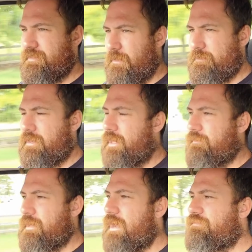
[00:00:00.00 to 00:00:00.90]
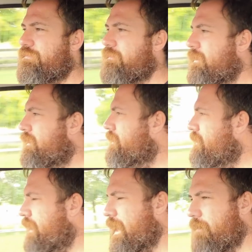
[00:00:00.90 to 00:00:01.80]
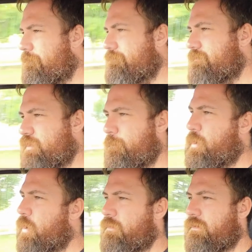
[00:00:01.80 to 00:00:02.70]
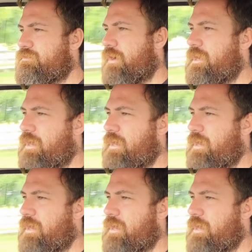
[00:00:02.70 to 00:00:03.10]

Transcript: and that was kind of enough. Super cool little truck.